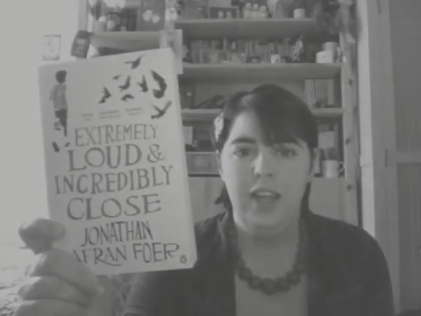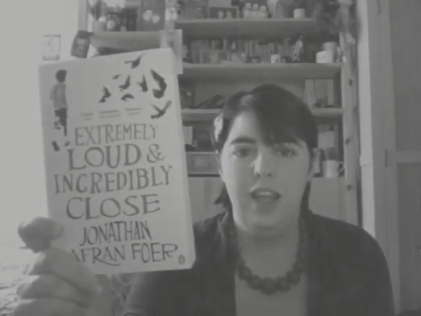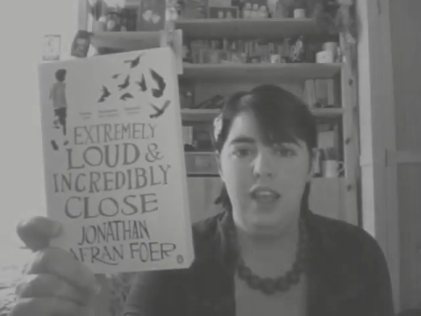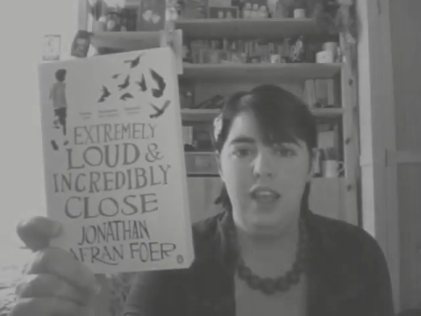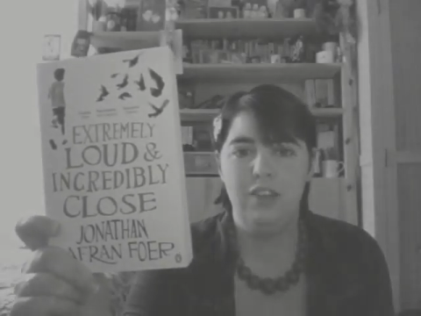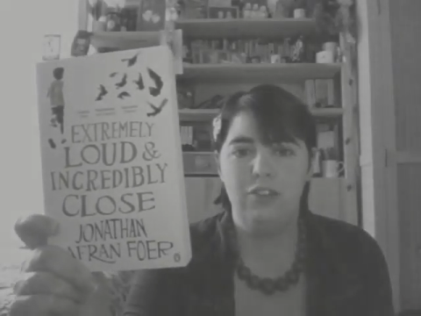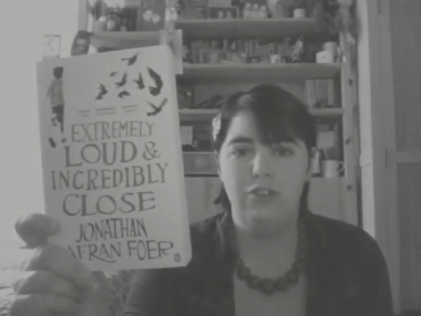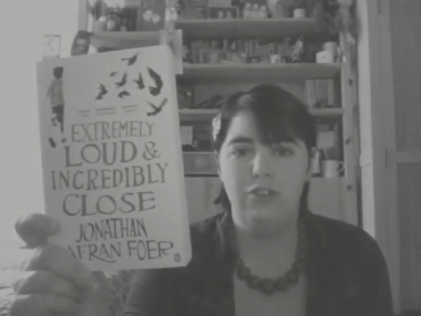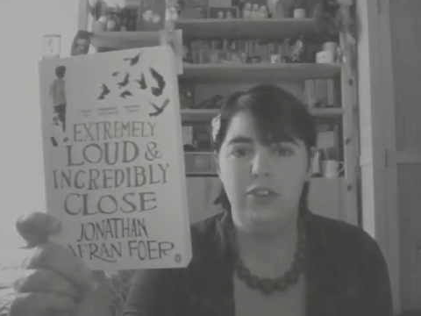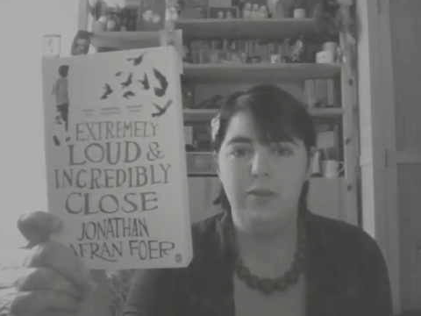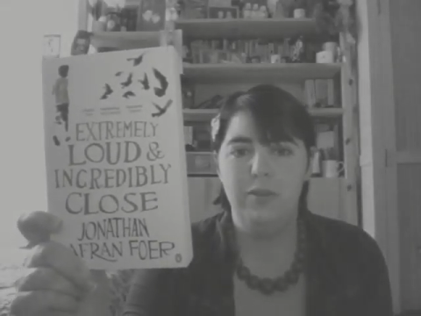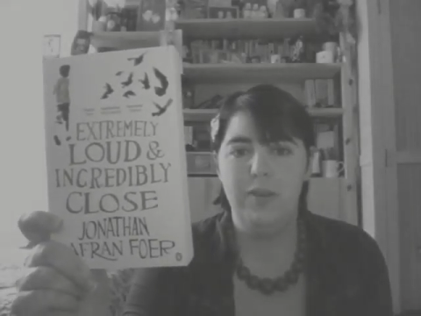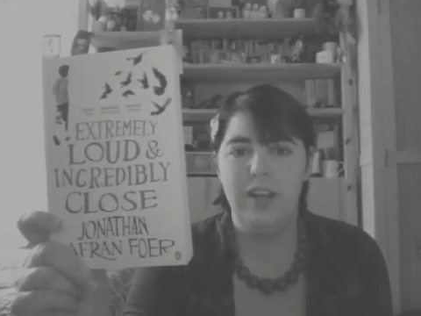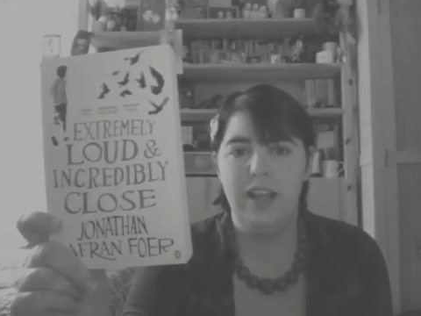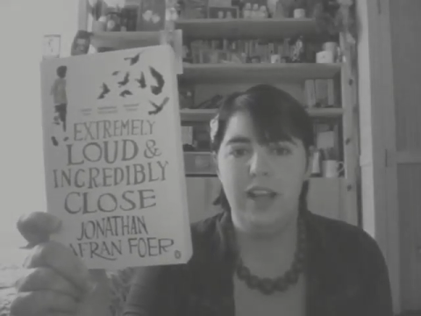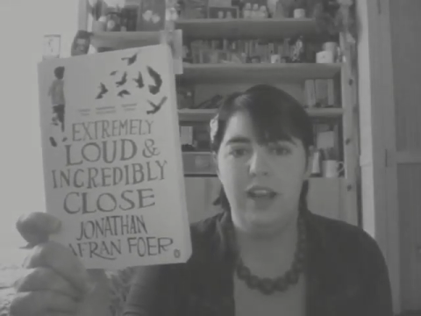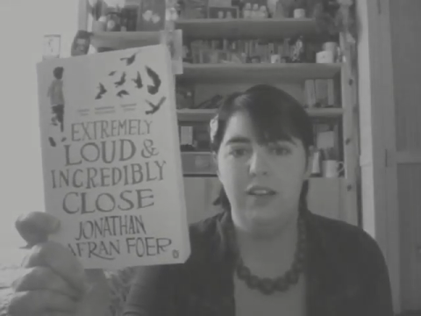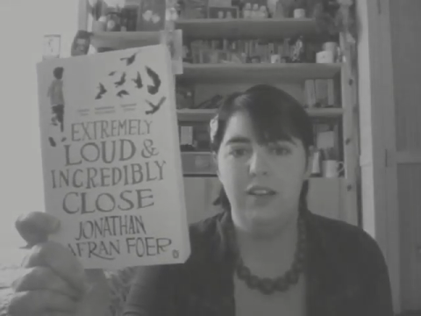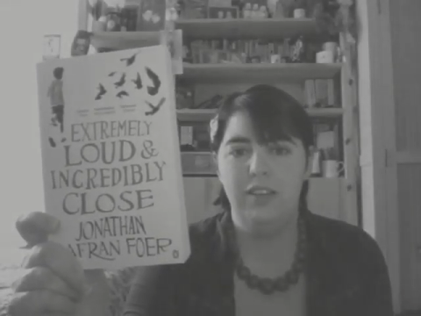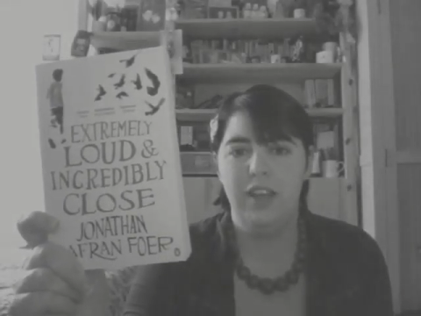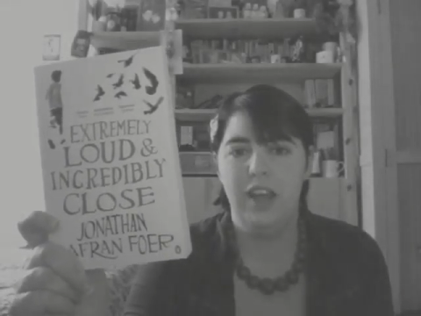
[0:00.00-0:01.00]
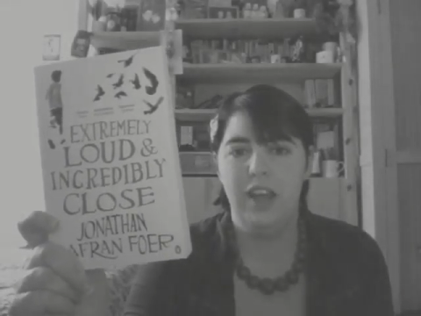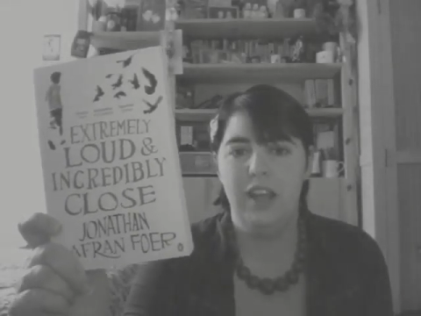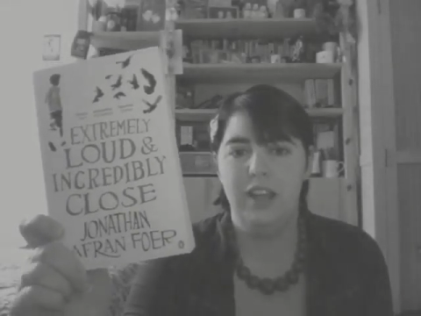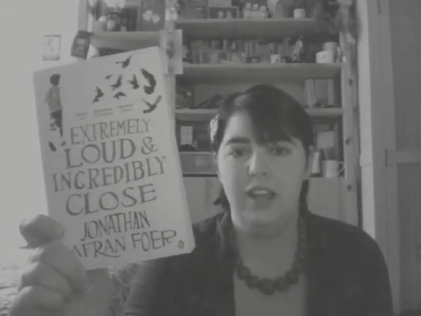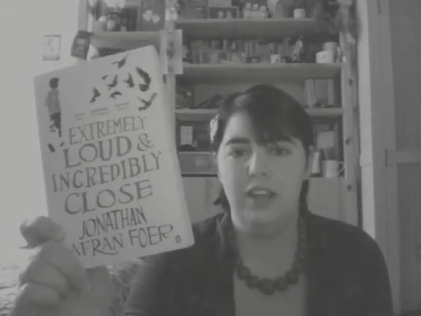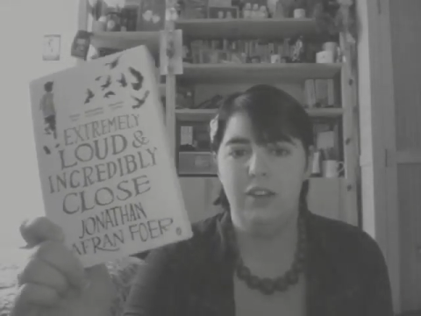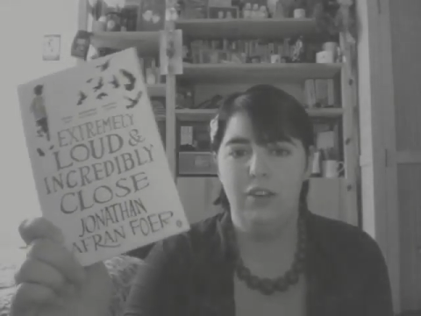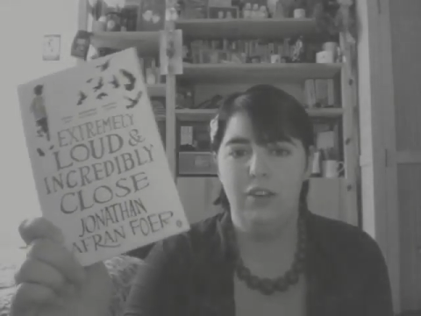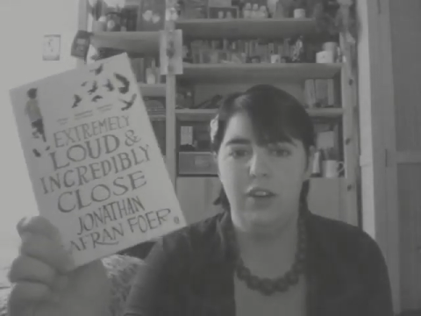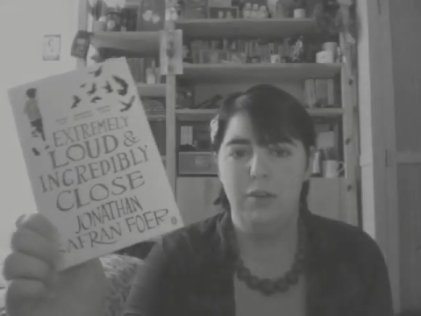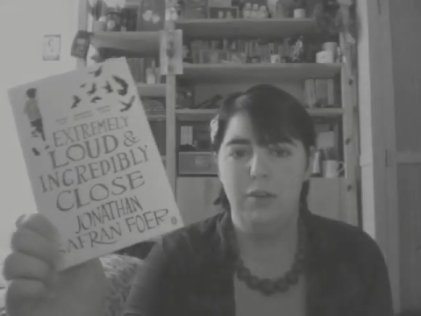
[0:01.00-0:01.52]
Extremely Loud and
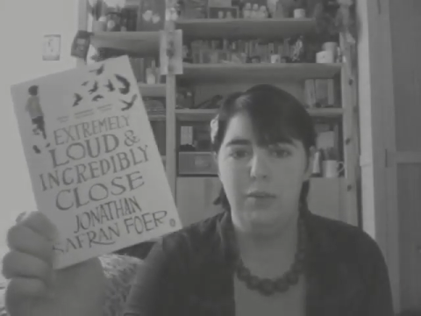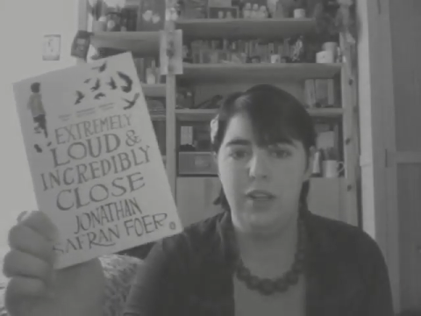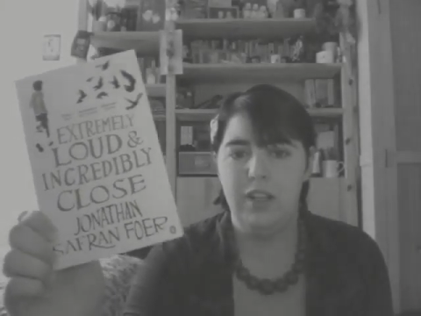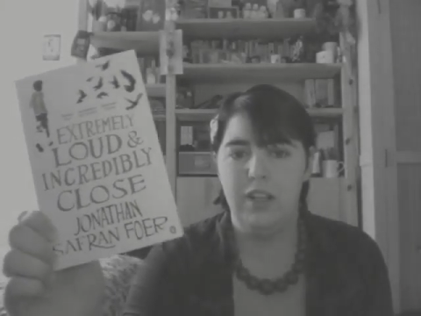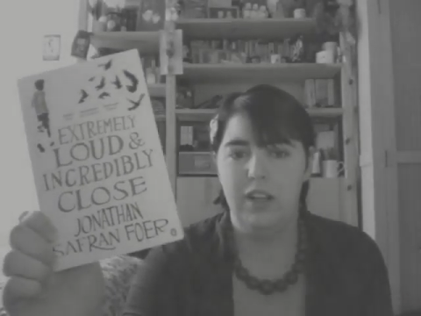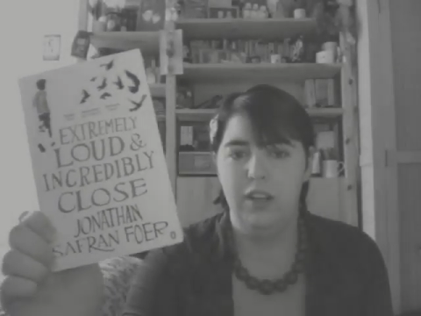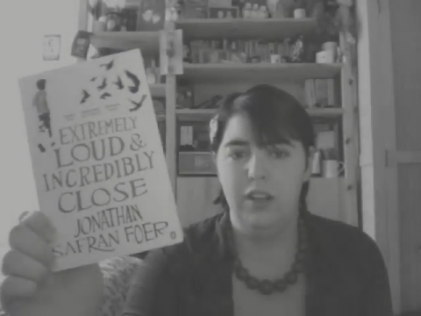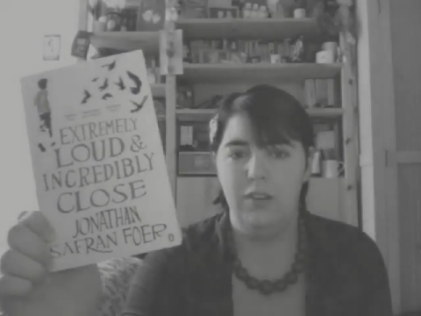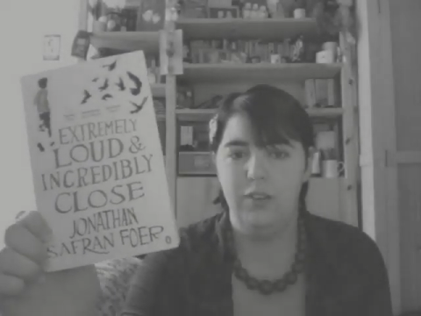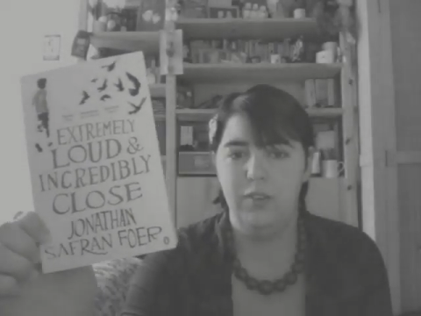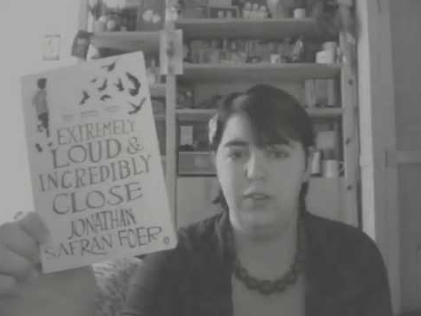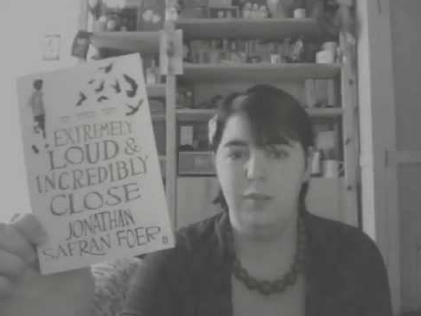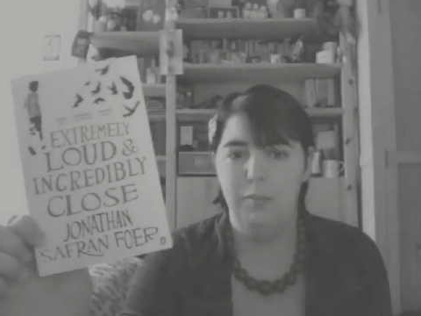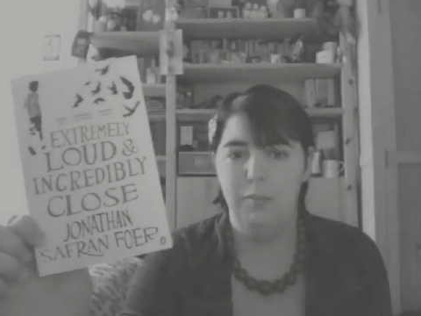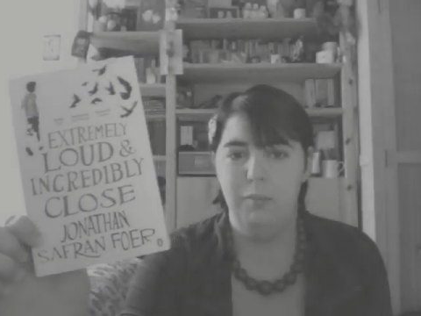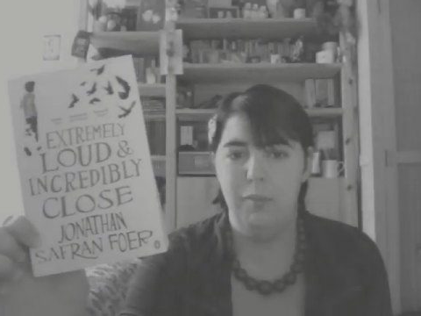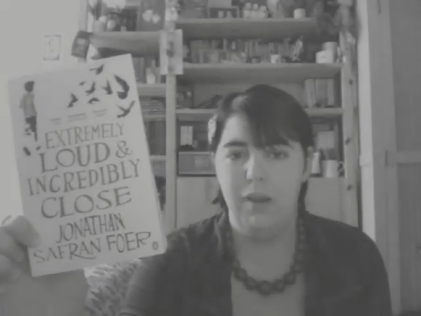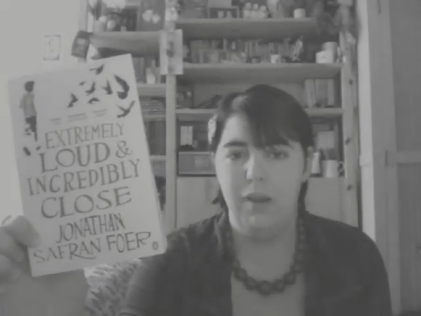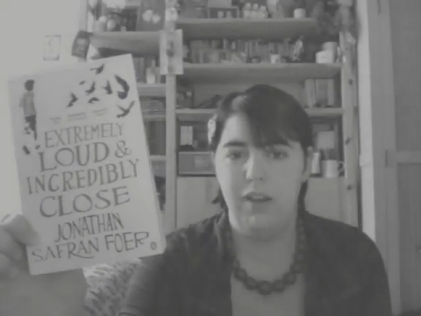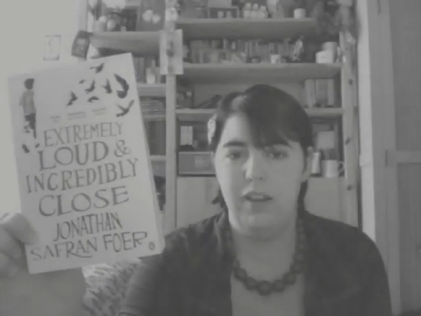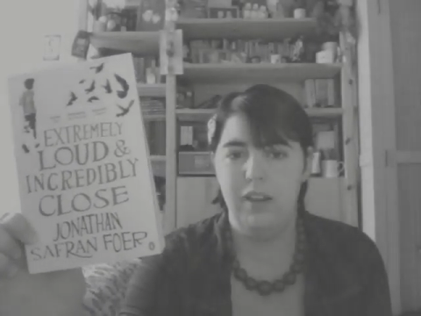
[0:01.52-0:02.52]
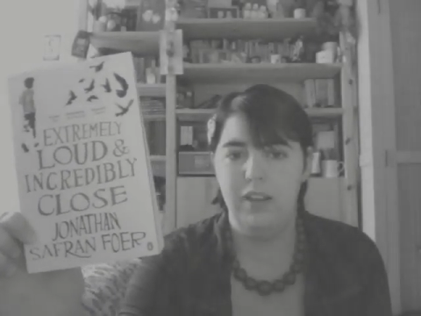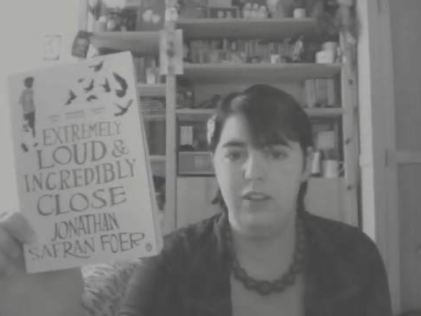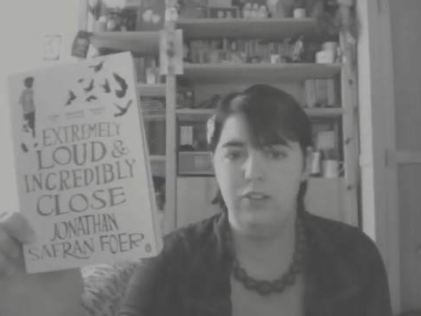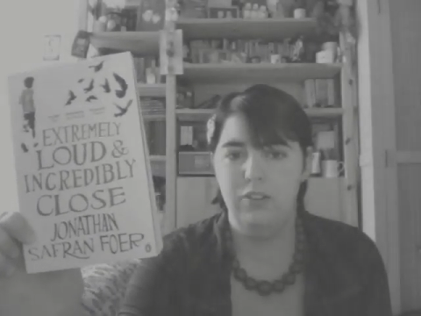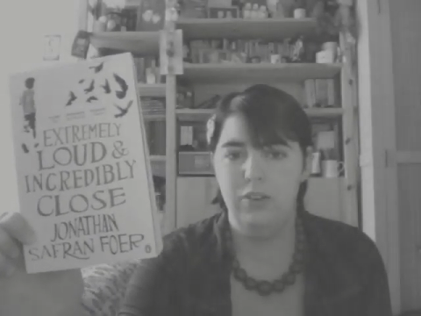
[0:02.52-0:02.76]
Incredibly Close by